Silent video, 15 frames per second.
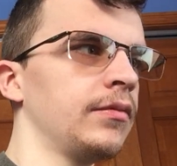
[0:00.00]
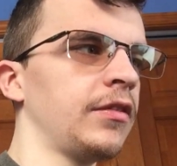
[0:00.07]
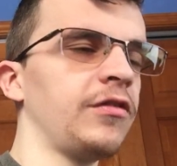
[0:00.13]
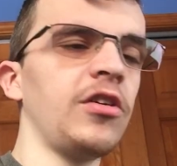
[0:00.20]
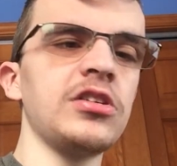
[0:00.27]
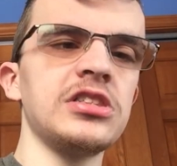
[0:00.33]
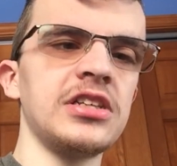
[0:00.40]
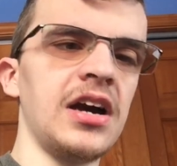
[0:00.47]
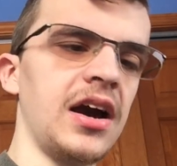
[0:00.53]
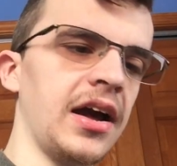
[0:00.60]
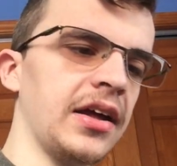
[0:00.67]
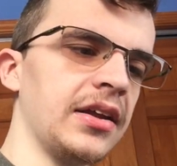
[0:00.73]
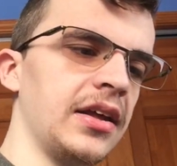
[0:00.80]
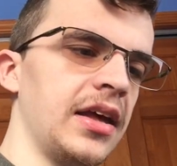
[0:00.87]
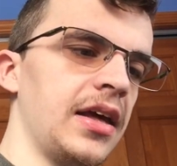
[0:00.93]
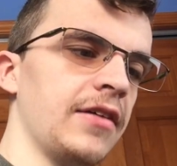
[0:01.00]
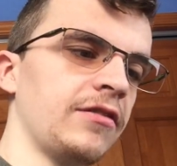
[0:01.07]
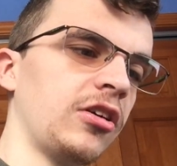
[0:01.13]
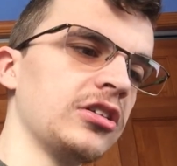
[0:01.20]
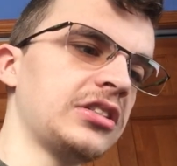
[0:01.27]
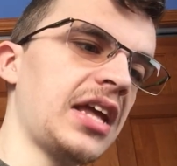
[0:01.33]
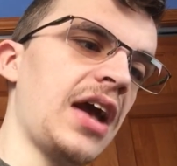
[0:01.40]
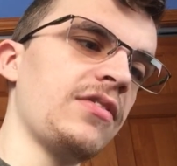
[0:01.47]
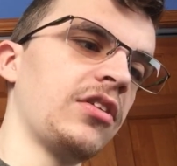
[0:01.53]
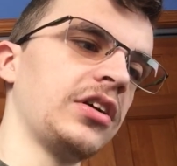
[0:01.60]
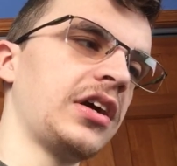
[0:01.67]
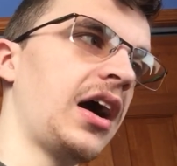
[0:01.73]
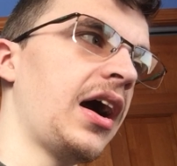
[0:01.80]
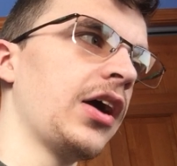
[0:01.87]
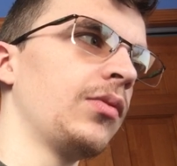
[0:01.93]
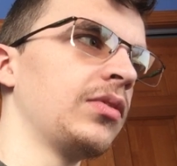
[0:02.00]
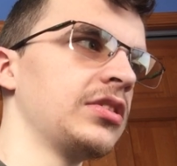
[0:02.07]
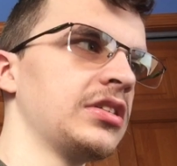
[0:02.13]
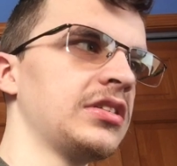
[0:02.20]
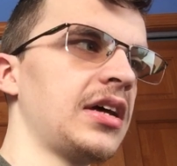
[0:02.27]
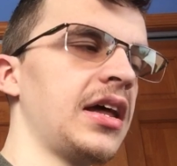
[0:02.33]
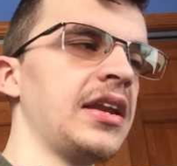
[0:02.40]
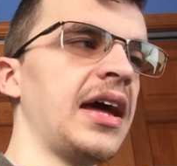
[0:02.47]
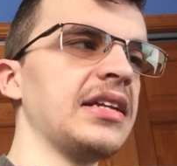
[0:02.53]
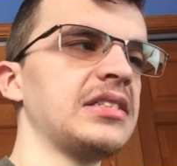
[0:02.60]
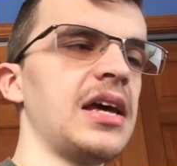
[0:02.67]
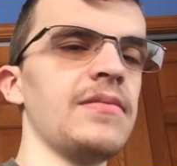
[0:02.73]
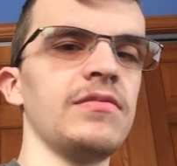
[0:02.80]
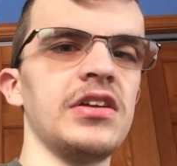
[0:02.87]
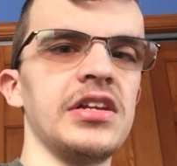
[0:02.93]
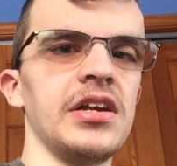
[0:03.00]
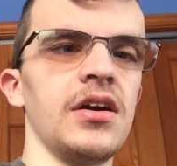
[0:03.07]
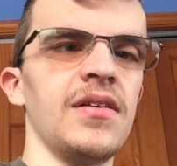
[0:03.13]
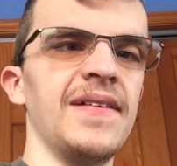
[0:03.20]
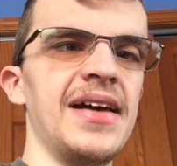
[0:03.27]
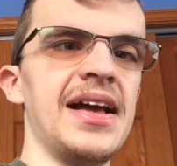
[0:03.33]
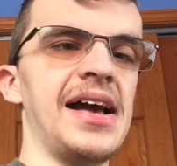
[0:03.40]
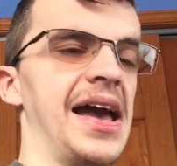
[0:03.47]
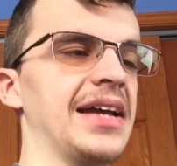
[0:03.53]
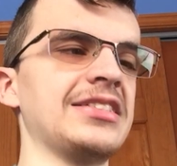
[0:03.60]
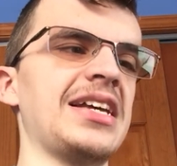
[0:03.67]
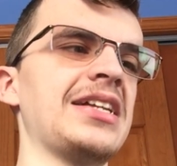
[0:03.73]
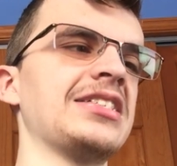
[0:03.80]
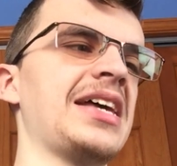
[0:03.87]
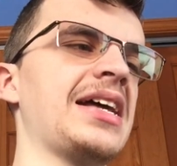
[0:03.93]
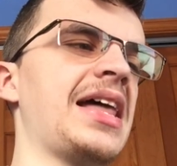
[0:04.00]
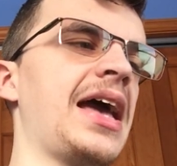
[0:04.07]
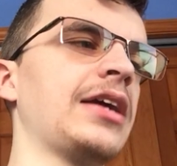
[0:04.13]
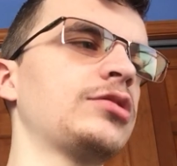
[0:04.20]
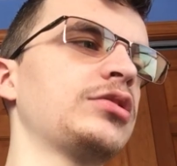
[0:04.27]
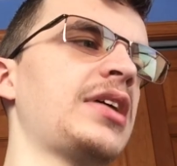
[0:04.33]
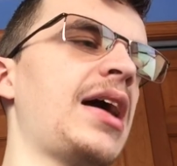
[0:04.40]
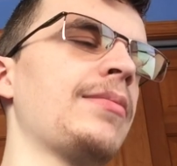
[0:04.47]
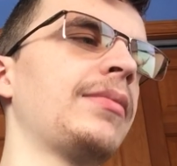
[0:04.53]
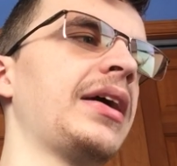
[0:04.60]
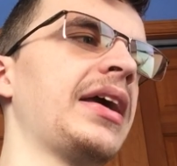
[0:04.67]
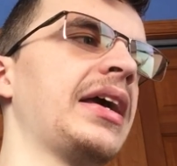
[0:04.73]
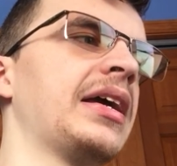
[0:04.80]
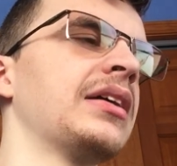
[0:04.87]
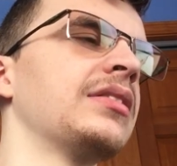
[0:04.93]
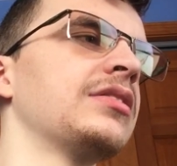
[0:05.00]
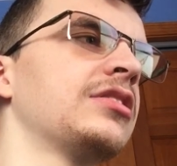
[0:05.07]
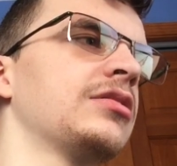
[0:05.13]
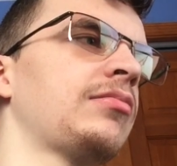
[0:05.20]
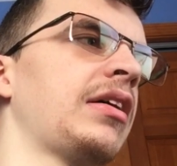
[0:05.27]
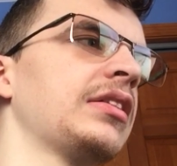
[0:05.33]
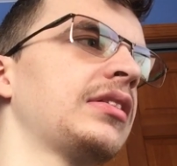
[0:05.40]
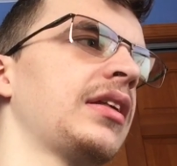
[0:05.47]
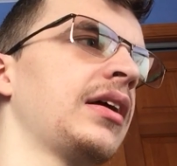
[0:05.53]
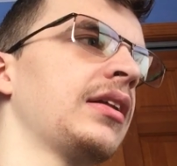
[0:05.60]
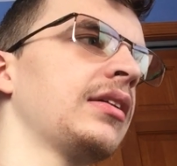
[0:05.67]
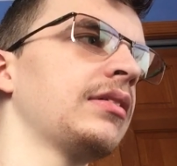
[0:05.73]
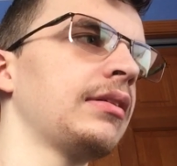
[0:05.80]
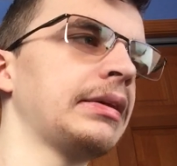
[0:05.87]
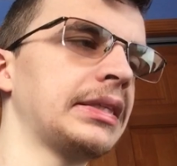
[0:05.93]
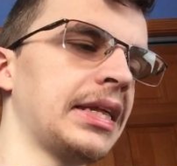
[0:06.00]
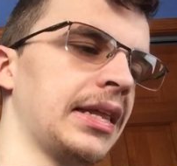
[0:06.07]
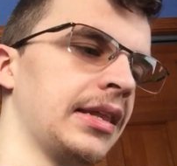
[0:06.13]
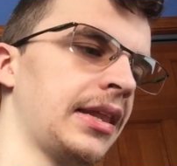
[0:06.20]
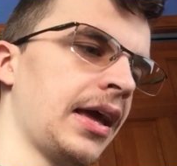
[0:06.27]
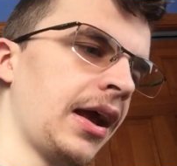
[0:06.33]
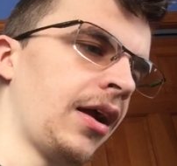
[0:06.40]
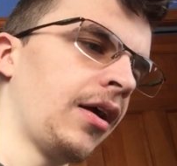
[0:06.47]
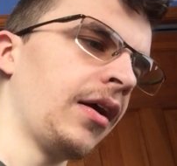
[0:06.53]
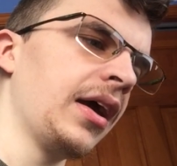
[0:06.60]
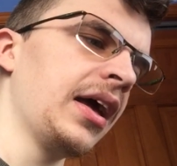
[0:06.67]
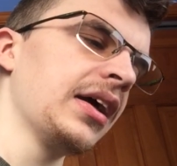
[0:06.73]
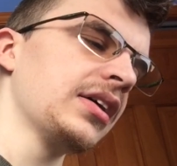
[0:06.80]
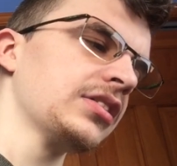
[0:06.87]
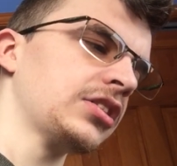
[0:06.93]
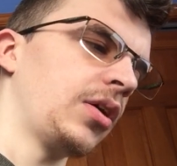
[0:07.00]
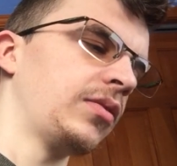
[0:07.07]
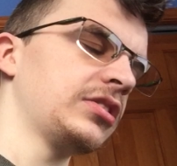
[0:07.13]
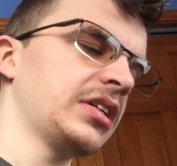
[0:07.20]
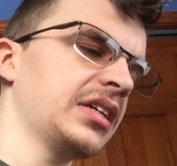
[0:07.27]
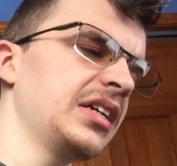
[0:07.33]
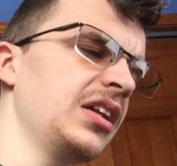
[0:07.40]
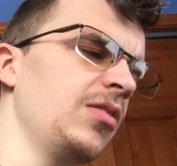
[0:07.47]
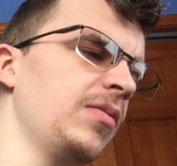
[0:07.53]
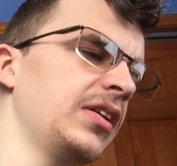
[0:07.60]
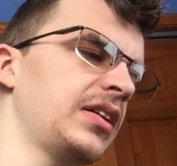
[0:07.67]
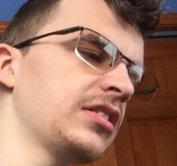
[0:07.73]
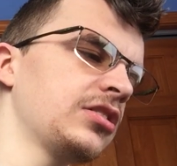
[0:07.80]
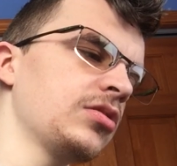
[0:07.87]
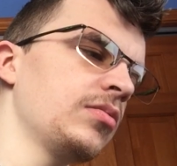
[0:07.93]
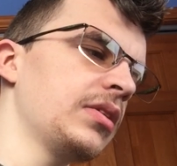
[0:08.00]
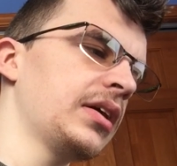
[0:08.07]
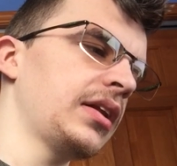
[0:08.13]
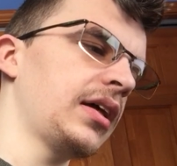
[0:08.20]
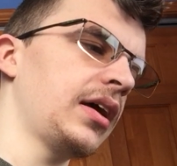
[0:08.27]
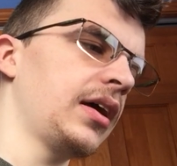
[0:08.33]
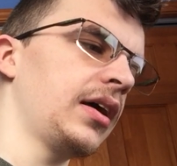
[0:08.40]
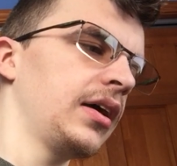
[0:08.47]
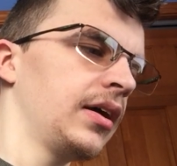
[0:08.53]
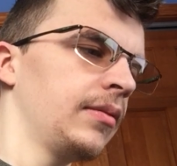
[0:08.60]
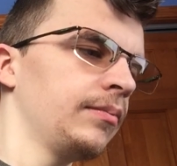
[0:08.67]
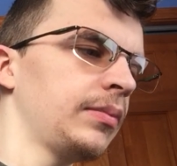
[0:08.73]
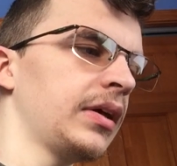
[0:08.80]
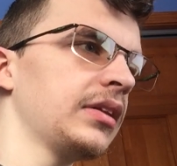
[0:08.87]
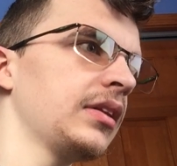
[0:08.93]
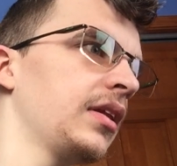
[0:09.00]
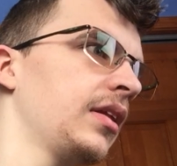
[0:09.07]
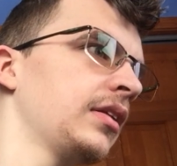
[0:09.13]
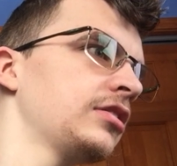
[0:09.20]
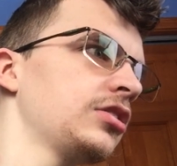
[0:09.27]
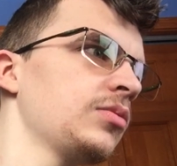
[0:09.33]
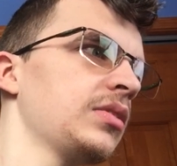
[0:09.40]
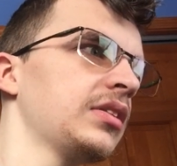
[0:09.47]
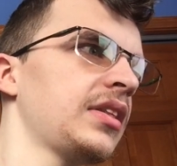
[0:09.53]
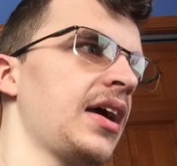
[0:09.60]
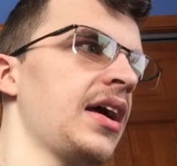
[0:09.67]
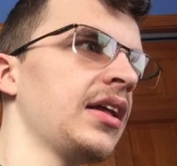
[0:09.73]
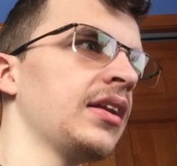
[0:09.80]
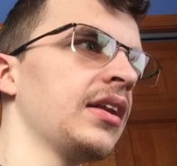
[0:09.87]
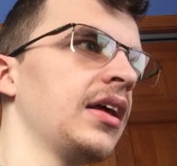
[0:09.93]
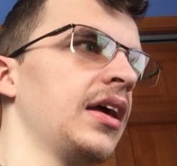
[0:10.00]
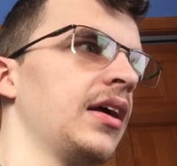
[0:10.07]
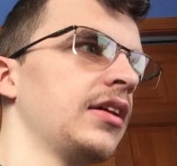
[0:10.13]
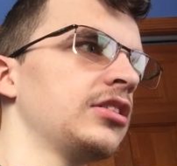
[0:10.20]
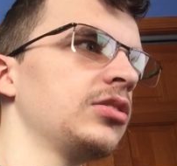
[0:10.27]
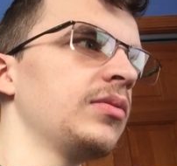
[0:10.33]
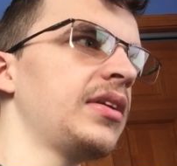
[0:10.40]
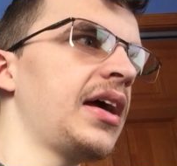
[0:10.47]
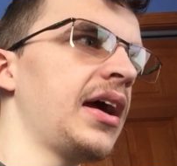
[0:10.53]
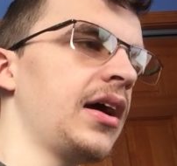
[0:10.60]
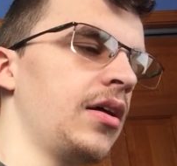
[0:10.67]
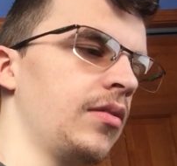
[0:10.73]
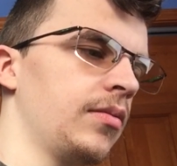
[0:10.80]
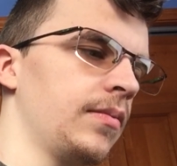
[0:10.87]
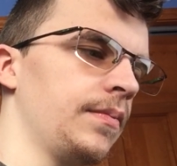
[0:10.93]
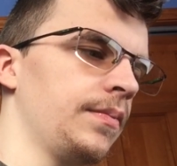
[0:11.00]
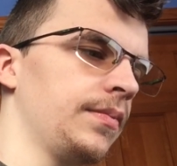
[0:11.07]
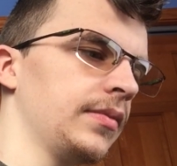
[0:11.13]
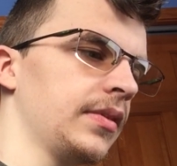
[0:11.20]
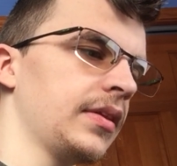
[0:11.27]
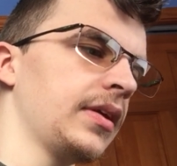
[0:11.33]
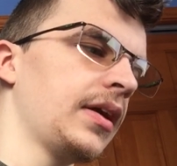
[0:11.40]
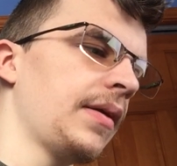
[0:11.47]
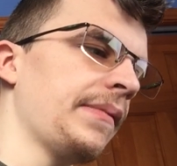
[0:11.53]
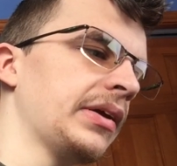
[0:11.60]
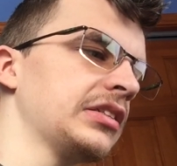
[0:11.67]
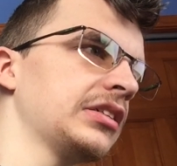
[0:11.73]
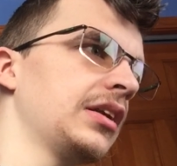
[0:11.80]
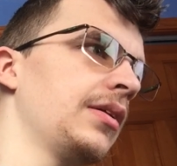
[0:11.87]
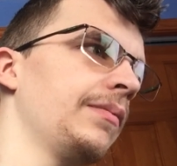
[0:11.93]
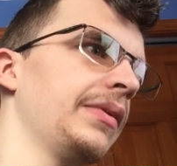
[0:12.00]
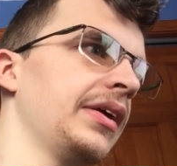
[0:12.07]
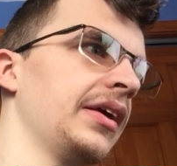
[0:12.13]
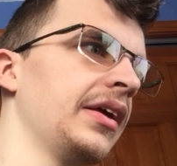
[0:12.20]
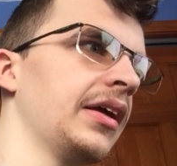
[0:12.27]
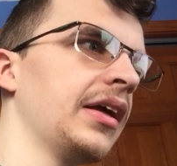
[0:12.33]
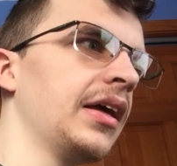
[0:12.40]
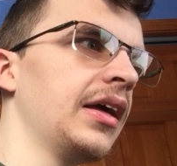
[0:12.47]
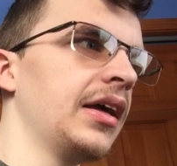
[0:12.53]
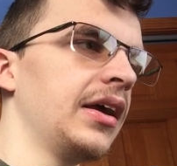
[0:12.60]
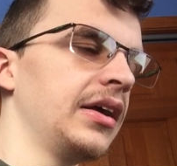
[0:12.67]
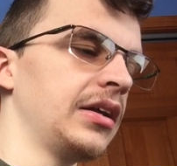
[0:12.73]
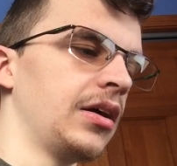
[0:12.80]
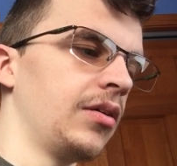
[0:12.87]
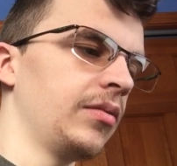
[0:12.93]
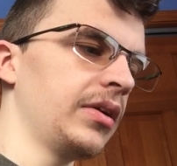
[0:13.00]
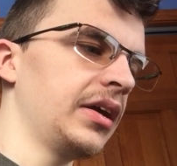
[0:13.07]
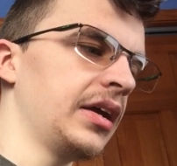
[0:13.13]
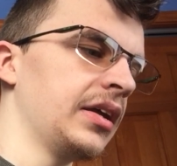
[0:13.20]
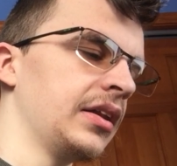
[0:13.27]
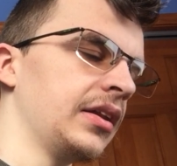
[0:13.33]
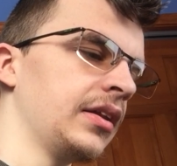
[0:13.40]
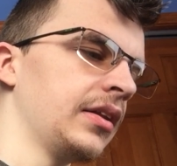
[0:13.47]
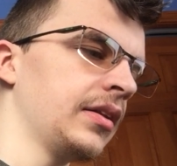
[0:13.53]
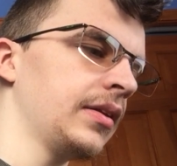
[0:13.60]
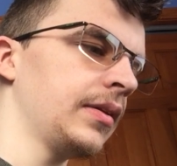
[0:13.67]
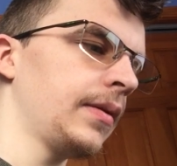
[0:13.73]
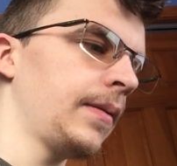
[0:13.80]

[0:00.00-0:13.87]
first ever cut was a nighttime video. I just had extra time in my hands right then and there. So I was like, you know what, let's do it now. I mean, it's gonna be, you know, in